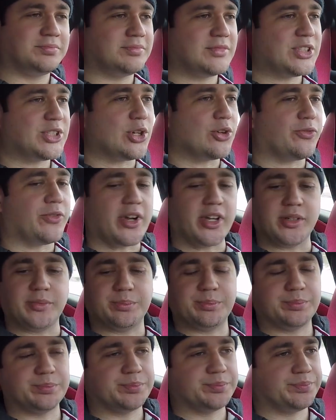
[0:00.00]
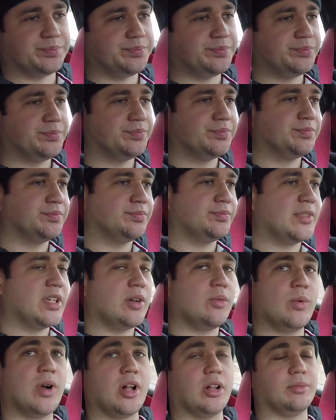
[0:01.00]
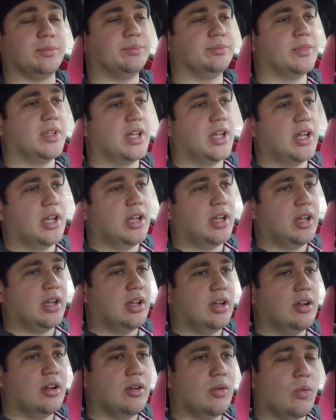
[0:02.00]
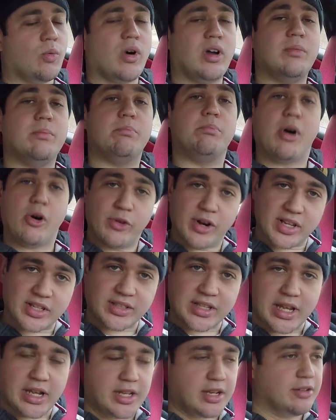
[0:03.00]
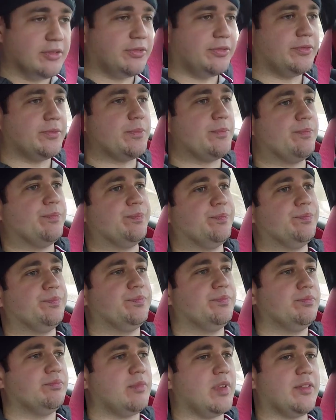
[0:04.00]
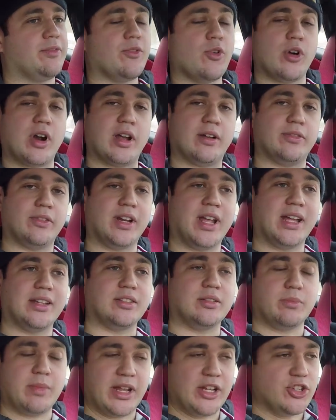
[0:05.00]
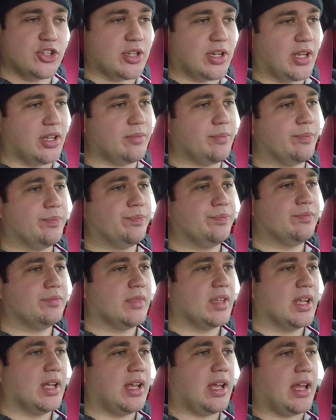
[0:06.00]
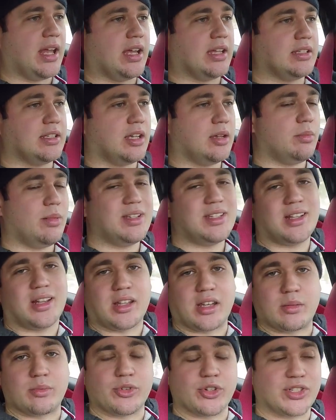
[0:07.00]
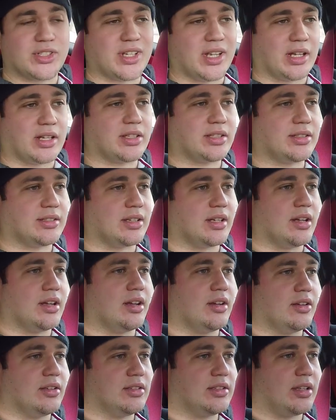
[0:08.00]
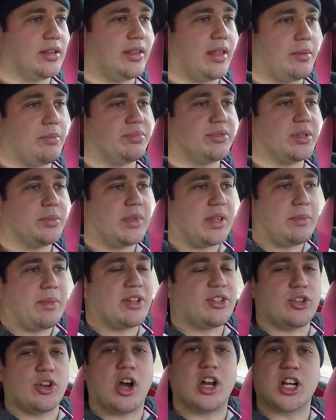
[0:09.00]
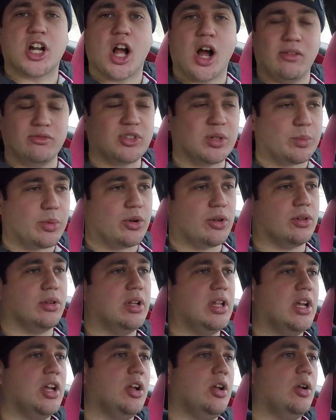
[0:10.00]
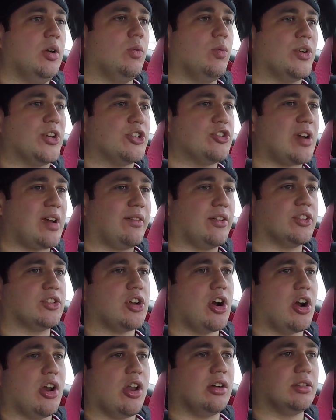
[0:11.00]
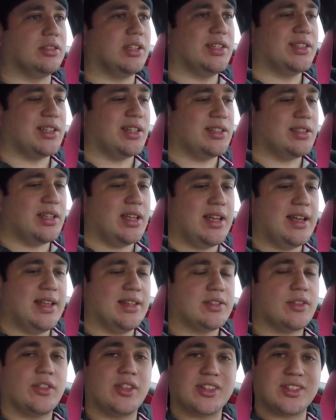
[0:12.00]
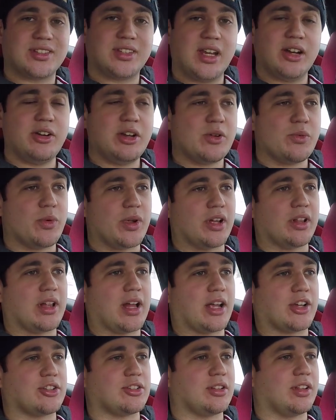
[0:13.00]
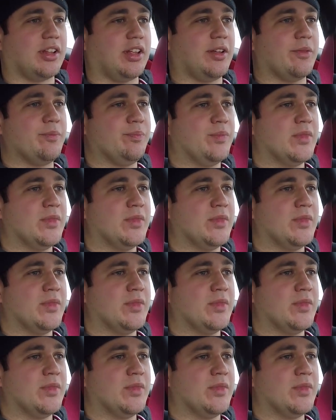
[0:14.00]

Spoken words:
So fun. Well, one bonus negative, before I forget to mention it, and basically number 6, something that makes you uncomfortable when you're driving this car long distance, is the steering wheel. Actually,